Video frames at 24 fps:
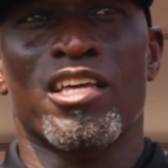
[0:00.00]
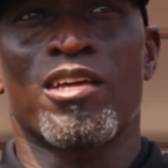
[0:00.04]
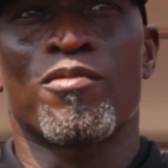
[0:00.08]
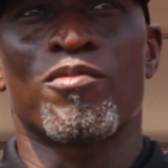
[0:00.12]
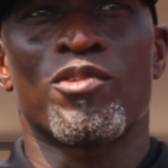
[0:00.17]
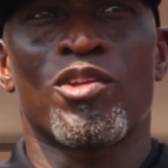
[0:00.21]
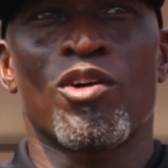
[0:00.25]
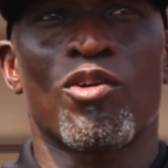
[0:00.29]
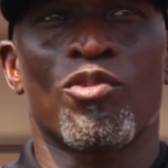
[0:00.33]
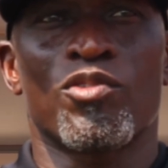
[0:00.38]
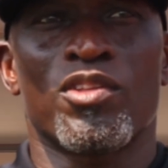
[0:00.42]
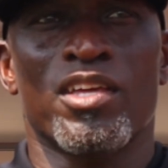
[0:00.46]
Let
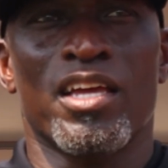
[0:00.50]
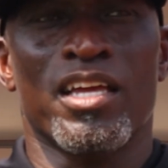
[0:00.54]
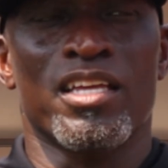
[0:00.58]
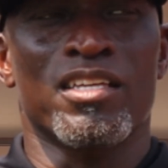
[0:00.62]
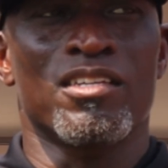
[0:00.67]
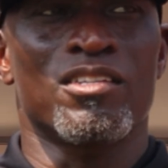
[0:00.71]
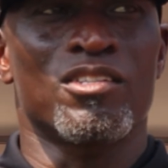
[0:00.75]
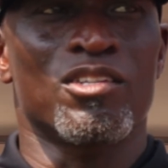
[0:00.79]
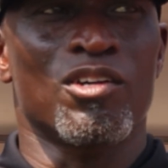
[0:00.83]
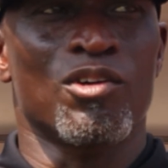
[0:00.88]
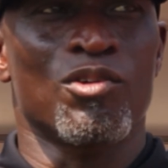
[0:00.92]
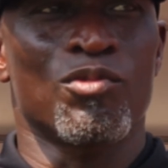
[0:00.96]
them know that
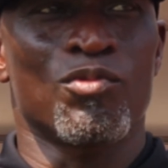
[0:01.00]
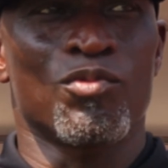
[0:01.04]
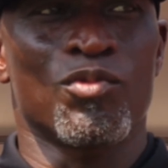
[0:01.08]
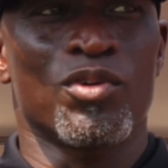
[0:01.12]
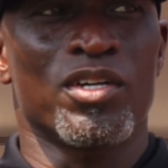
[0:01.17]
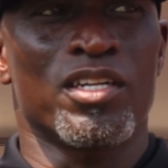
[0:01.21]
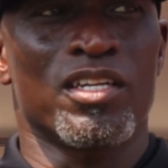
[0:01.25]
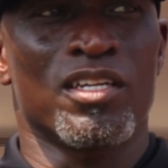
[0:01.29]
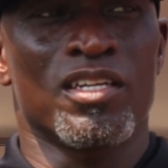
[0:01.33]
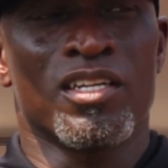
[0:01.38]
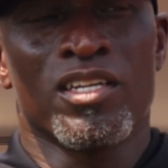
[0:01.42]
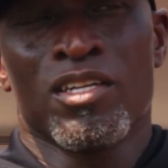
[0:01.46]
you know
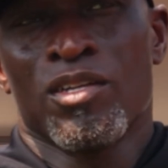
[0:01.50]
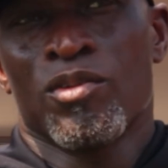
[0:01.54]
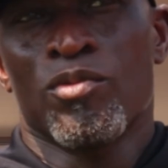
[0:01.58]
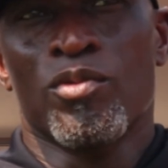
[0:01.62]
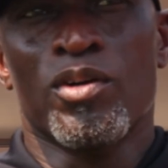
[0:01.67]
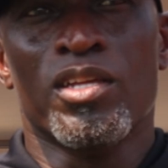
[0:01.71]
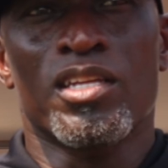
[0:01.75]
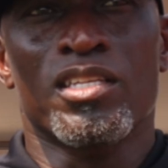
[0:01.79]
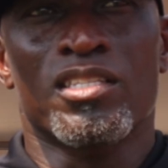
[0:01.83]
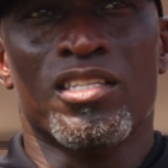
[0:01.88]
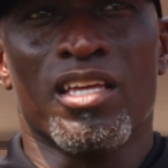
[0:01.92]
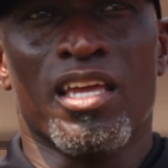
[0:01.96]
what
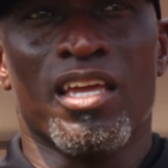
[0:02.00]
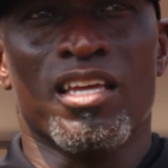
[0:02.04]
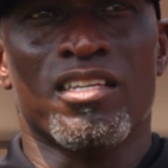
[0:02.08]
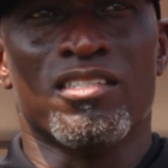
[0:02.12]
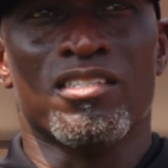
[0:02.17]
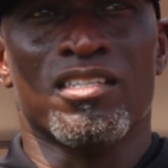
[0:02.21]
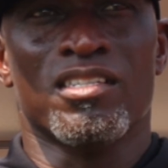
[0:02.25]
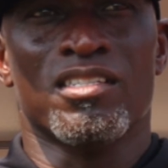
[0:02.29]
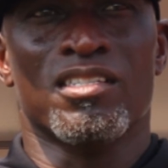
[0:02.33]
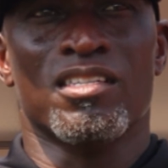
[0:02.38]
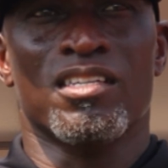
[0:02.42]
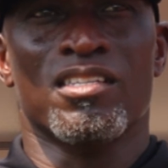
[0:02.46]
it
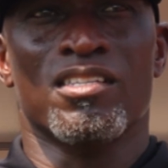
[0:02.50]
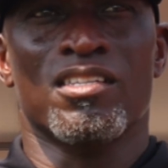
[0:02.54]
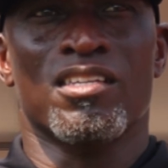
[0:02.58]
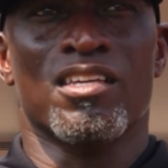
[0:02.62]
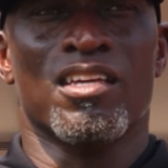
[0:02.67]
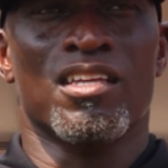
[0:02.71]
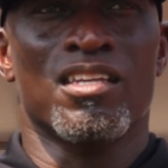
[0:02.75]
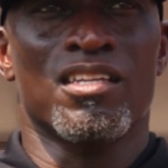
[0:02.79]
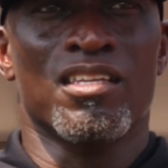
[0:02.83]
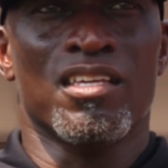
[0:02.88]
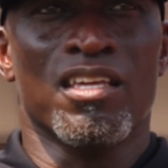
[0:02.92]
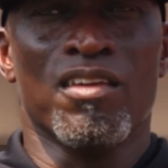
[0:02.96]
takes,
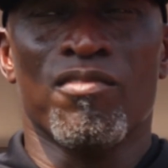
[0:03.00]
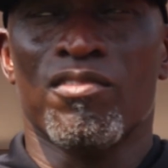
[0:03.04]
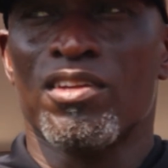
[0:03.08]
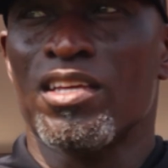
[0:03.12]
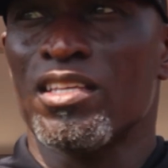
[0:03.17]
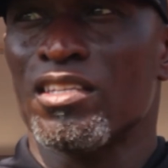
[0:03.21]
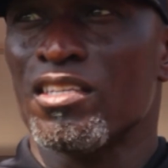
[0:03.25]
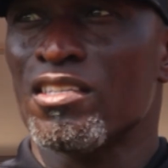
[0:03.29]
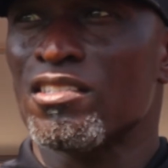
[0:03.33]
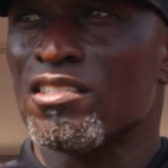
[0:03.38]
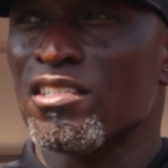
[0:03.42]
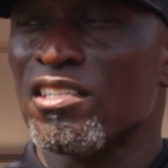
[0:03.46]
and even
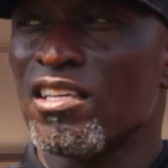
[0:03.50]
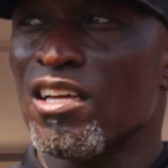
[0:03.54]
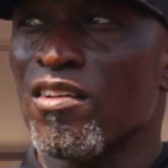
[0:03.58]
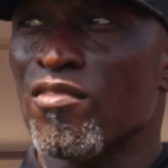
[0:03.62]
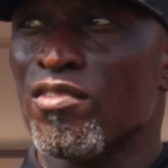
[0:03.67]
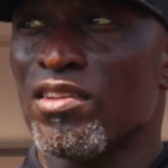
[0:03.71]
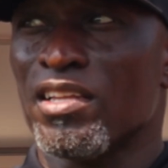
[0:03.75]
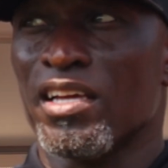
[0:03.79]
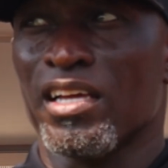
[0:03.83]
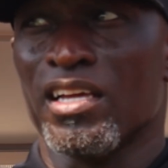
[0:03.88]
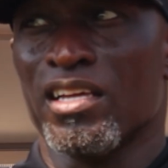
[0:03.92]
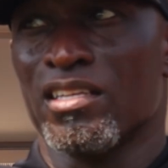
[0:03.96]
at this
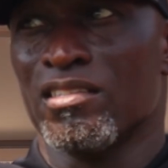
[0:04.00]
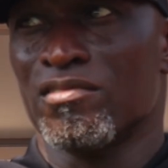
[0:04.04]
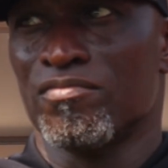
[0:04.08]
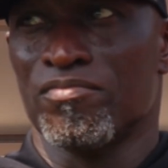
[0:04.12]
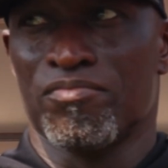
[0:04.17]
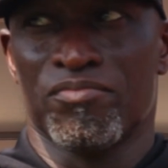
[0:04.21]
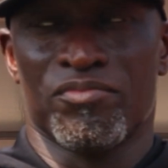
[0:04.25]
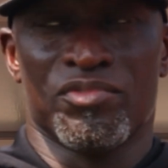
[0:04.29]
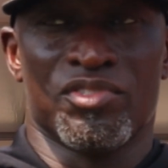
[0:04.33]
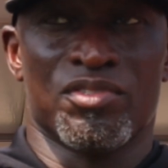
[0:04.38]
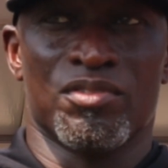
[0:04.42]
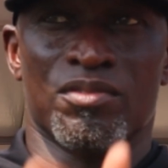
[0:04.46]
level, like
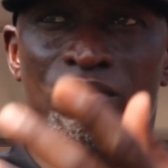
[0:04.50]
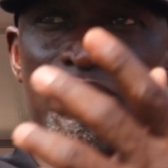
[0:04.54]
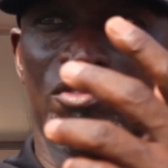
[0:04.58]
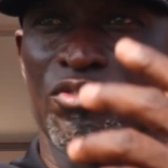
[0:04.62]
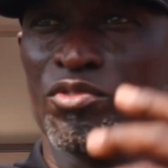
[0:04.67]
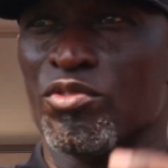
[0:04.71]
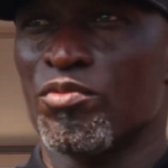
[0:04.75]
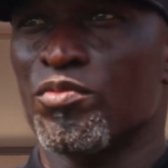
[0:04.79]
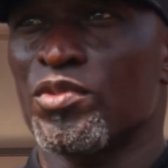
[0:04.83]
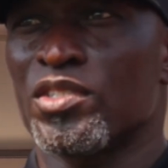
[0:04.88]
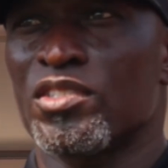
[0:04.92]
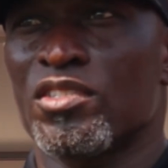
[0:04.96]

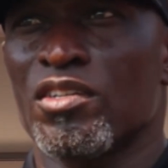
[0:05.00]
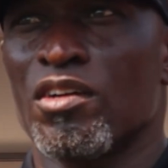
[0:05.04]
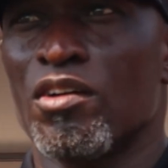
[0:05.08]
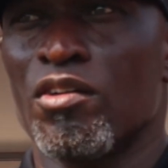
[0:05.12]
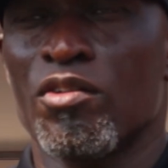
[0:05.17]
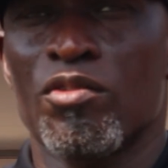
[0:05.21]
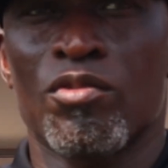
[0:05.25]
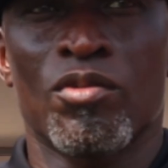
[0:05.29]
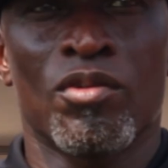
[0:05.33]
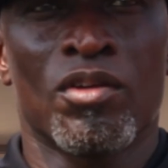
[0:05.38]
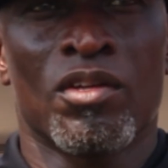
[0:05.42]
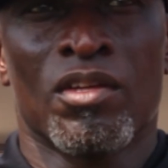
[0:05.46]
truth be
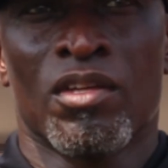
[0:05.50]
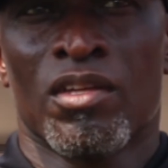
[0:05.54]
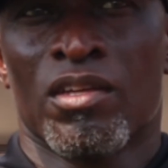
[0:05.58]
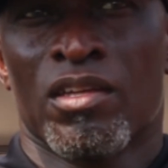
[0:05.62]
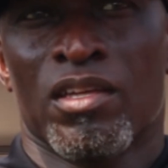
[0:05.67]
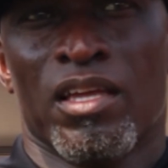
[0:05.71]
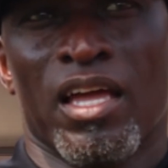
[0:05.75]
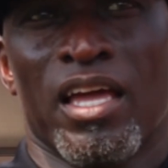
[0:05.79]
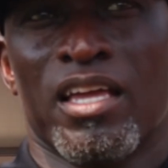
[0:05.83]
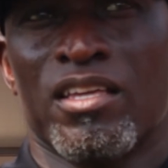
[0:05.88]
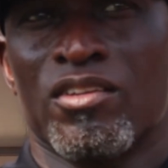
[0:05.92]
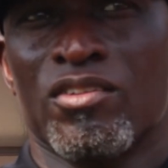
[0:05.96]
told,
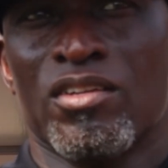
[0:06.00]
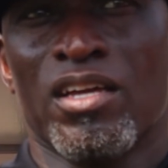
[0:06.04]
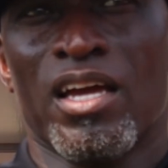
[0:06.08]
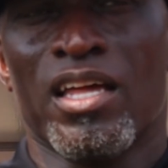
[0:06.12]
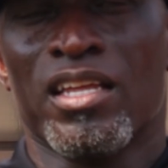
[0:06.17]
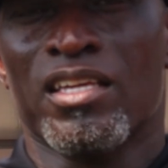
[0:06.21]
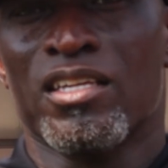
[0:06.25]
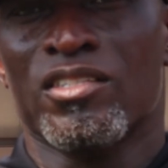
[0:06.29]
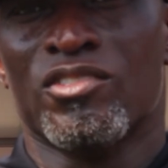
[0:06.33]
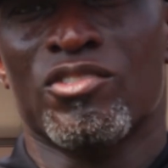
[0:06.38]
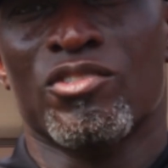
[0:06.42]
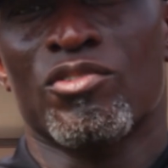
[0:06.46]
hey, you
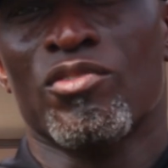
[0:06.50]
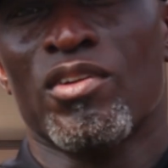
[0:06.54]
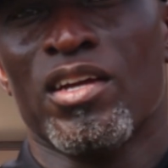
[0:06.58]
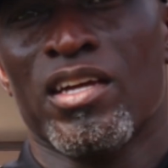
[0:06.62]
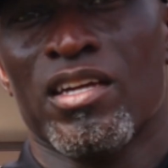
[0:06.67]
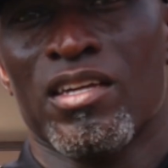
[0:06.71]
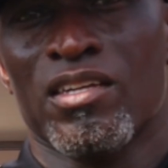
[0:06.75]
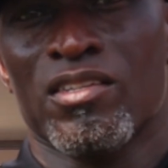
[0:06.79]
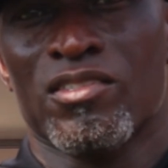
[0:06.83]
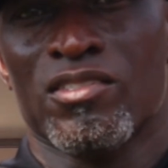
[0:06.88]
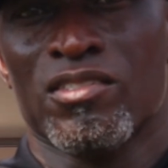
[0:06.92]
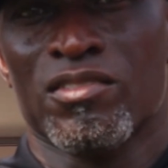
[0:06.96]
got to get your
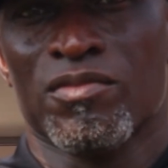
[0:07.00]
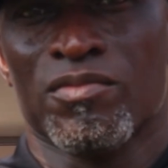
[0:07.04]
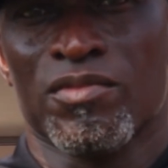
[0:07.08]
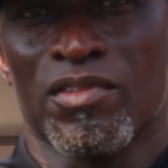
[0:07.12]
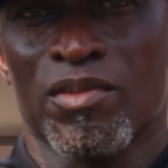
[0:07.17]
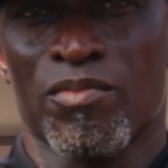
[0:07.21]
grades.